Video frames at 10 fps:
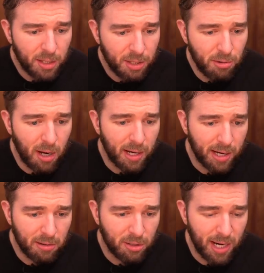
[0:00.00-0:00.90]
You got
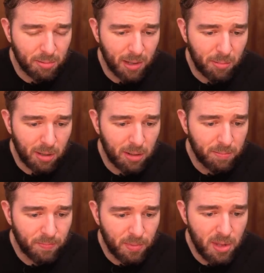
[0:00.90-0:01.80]
hair transplant,
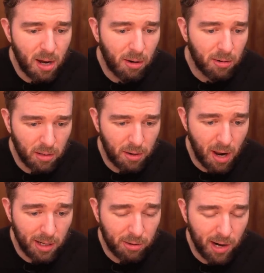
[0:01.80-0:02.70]
bro. No, I'm
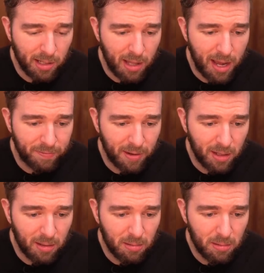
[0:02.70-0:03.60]
not crying
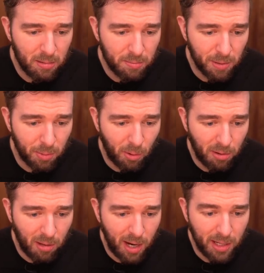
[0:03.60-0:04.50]
laughing, but
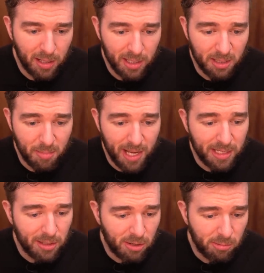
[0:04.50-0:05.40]
borderline. It's meds
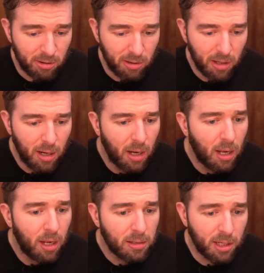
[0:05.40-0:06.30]
and dermal.
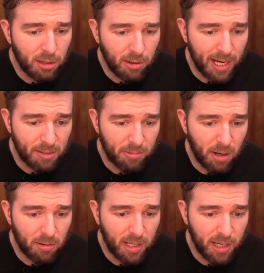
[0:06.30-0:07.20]
Congrats,
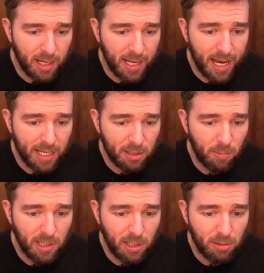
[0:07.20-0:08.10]
bro. Can I ask,
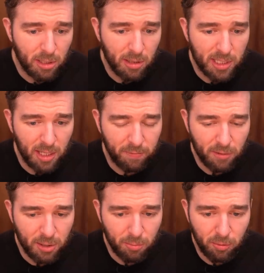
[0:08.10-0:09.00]
when did you start seeing
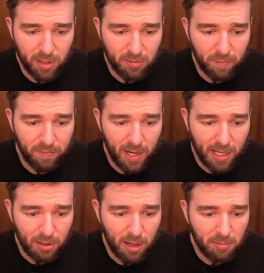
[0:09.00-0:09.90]
first improvements from
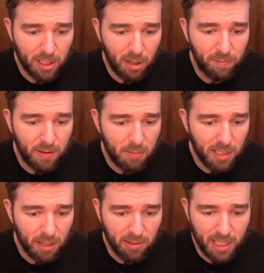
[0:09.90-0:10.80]
finasteride? It was a good few
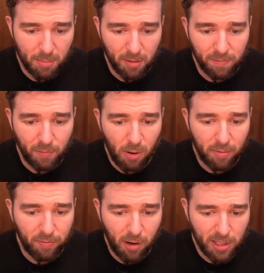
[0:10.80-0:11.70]
months, I would say about 4
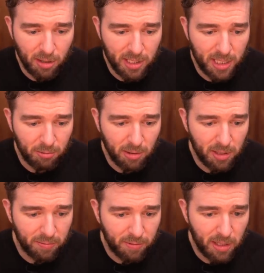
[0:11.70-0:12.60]
before I started to see a real
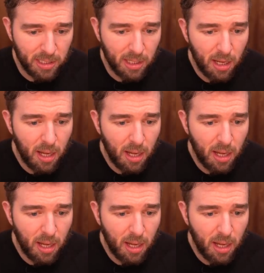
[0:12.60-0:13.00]
difference.